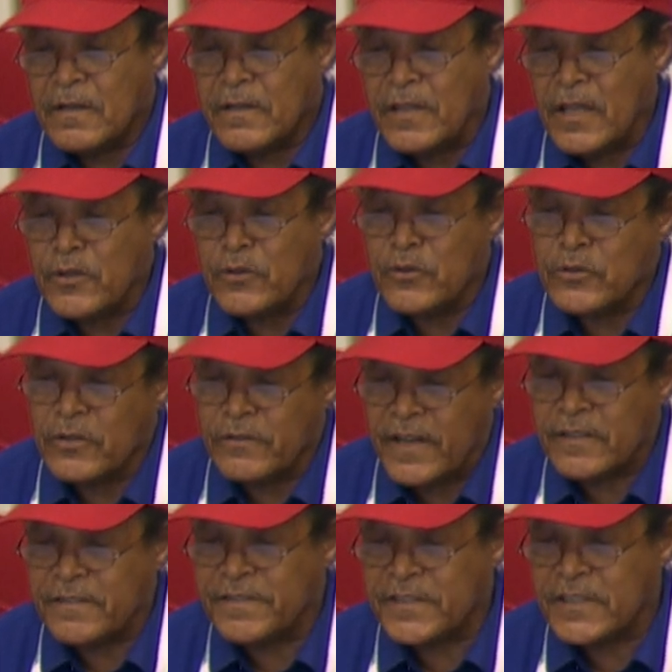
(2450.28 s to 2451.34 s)
The use of
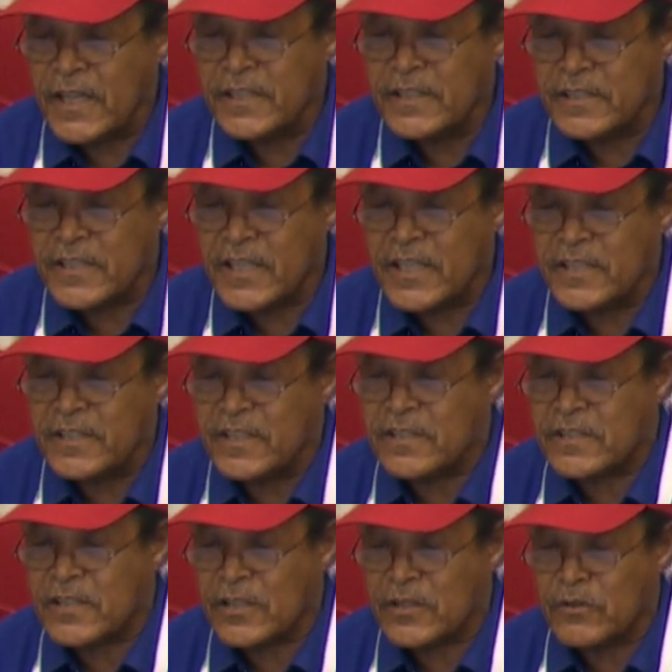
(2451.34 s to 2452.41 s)
artificial
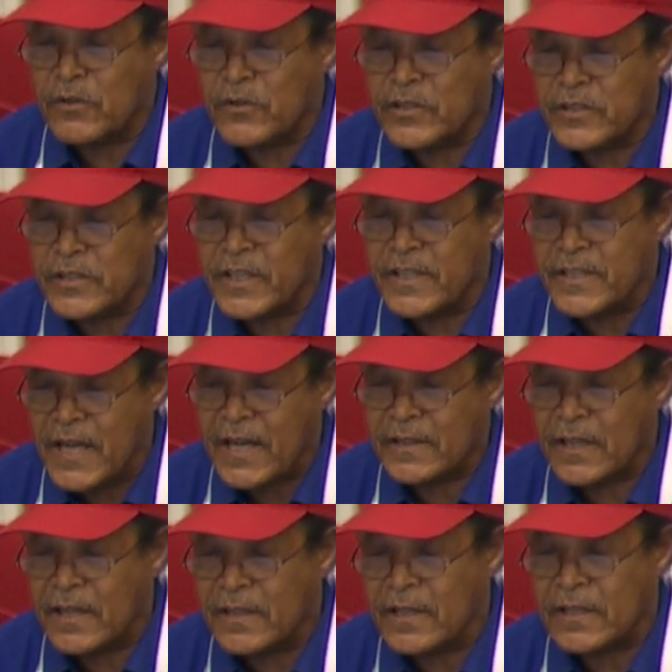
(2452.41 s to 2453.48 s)
intelligence technology and
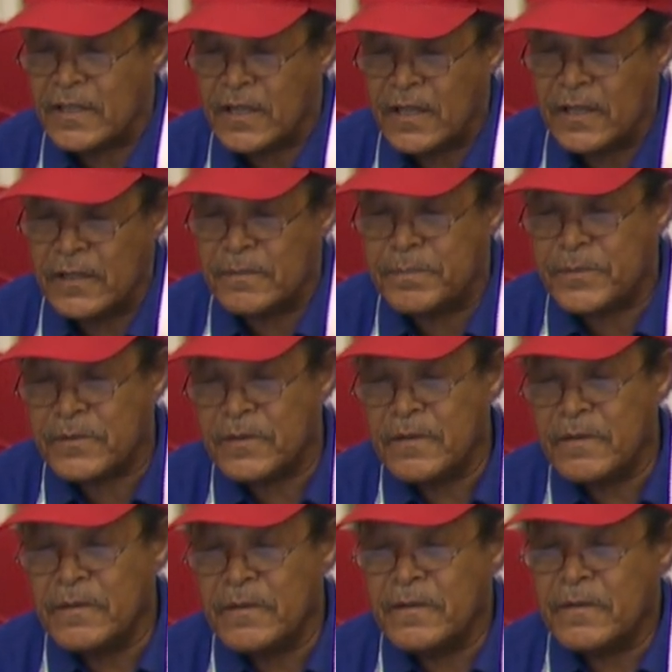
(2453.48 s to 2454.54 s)
data that helps
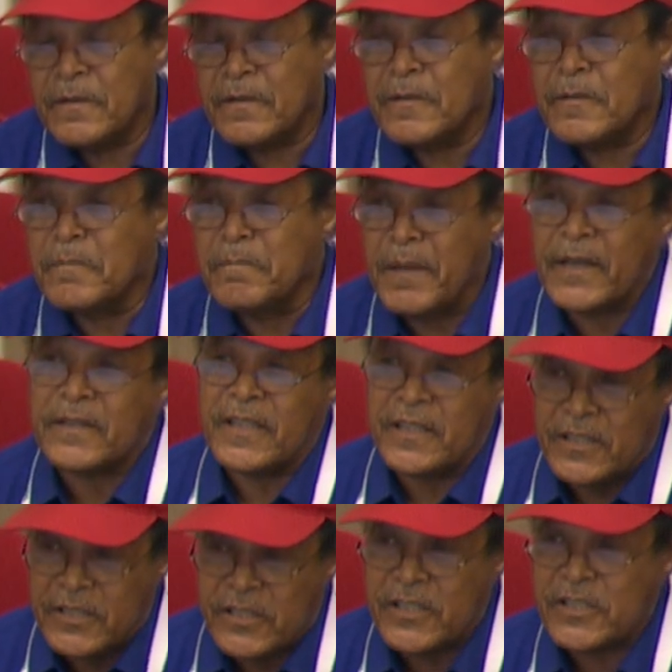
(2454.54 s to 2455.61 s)
make the
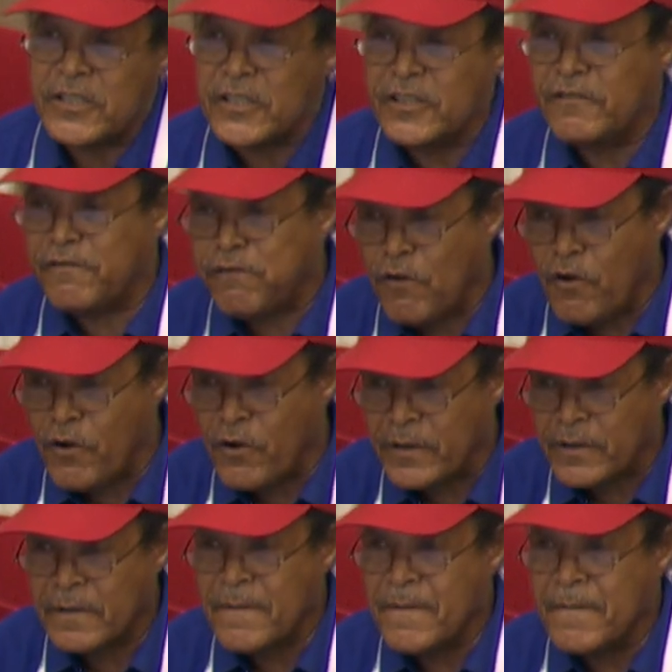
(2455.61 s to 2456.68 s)
decision
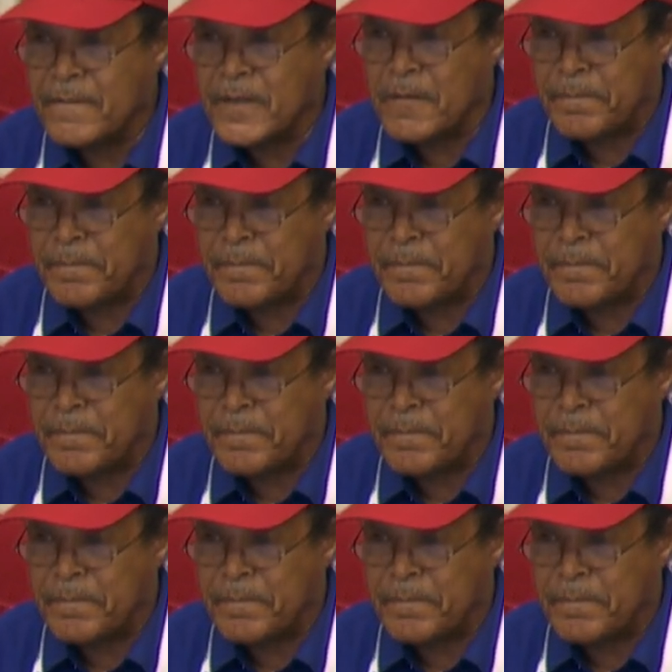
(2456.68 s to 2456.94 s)
for the